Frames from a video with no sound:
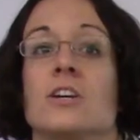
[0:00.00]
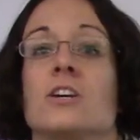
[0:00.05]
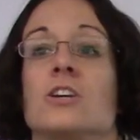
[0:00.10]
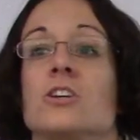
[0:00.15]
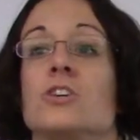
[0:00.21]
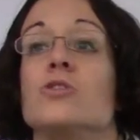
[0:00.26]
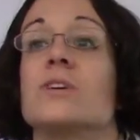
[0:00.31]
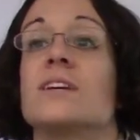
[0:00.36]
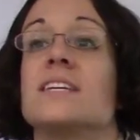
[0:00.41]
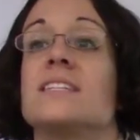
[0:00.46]

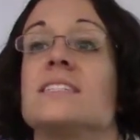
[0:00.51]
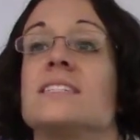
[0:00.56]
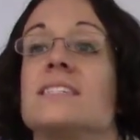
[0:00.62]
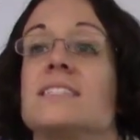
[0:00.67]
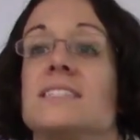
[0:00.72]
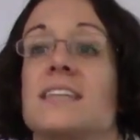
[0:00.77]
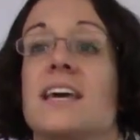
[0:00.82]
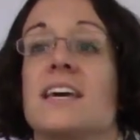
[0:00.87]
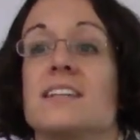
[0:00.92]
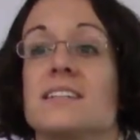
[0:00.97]
you can
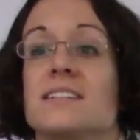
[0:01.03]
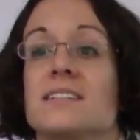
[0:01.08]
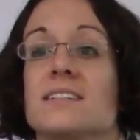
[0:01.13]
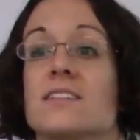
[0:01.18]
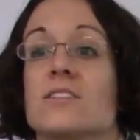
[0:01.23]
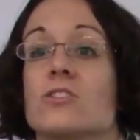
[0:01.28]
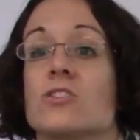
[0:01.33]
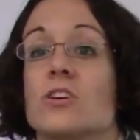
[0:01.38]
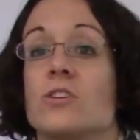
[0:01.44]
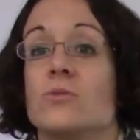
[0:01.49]
send
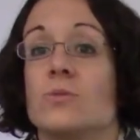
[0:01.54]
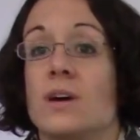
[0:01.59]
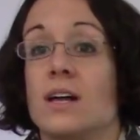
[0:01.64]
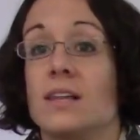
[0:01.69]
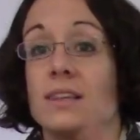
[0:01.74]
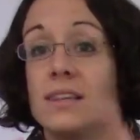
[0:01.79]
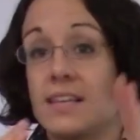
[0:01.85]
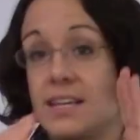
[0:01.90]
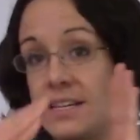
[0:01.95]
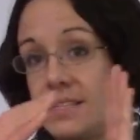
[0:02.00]
the, a
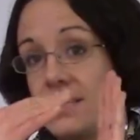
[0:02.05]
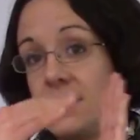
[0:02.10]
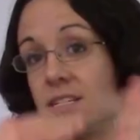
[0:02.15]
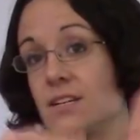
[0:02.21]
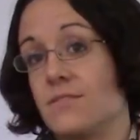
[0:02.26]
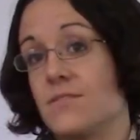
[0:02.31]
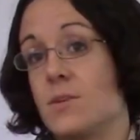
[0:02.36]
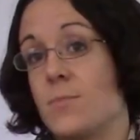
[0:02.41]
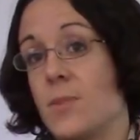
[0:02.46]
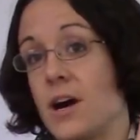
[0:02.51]
list
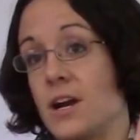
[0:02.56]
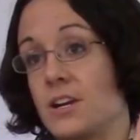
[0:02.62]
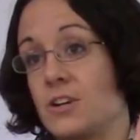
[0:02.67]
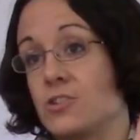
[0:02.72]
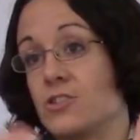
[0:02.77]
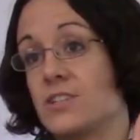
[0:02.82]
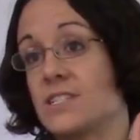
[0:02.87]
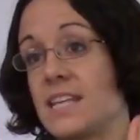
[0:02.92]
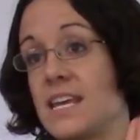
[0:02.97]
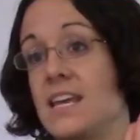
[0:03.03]
of the
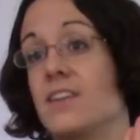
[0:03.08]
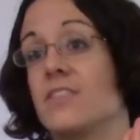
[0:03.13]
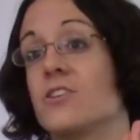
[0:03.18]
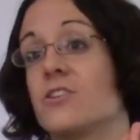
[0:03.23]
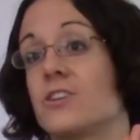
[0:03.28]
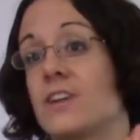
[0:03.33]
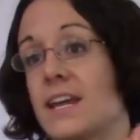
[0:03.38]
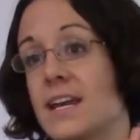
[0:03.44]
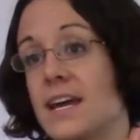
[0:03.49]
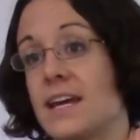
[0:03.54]
monitors and
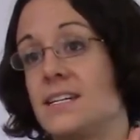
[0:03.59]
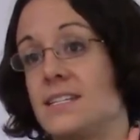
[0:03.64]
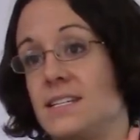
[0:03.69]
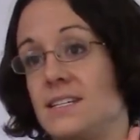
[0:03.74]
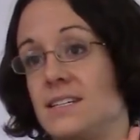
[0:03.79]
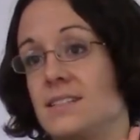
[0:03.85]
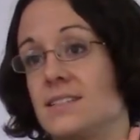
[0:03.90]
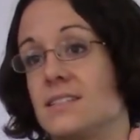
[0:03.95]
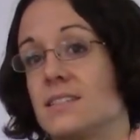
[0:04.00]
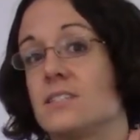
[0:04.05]
their net
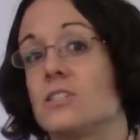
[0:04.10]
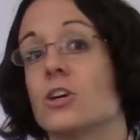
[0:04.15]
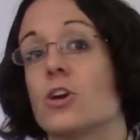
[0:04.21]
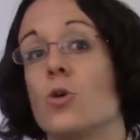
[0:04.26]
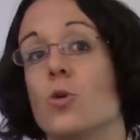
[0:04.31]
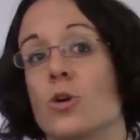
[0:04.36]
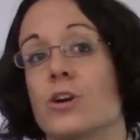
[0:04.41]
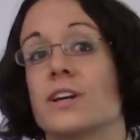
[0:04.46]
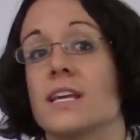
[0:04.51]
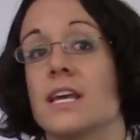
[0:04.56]
IDs to
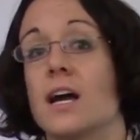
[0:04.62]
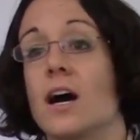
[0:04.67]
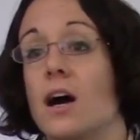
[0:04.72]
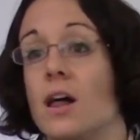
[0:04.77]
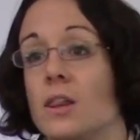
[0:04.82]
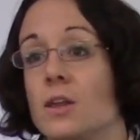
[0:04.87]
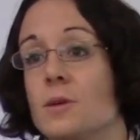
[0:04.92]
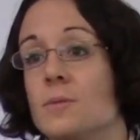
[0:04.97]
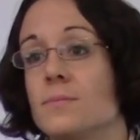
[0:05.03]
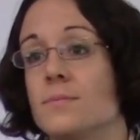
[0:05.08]
Courtney
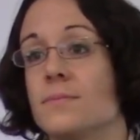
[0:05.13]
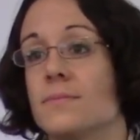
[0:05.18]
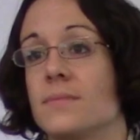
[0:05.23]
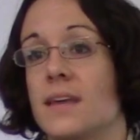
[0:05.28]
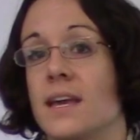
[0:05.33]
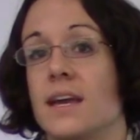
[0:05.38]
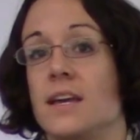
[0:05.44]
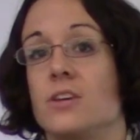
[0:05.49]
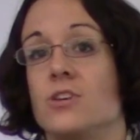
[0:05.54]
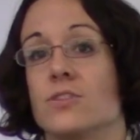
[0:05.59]
Cullum
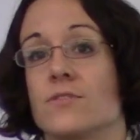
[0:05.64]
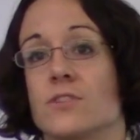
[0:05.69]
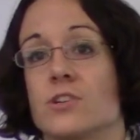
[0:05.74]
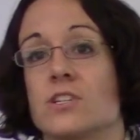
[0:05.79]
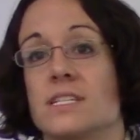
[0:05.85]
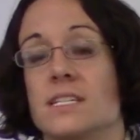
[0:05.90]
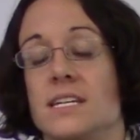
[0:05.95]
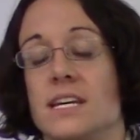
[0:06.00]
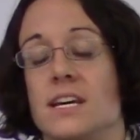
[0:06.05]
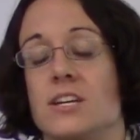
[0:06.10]
at
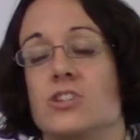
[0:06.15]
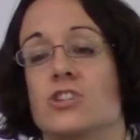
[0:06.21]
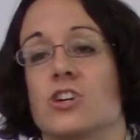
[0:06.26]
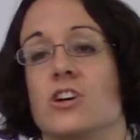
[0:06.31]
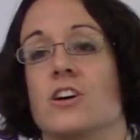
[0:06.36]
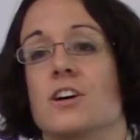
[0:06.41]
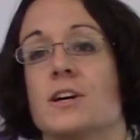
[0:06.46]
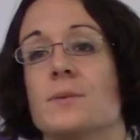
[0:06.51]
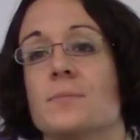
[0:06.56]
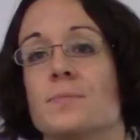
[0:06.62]
University
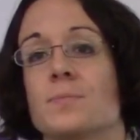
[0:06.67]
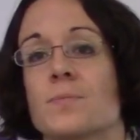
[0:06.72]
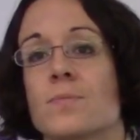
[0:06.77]
HR,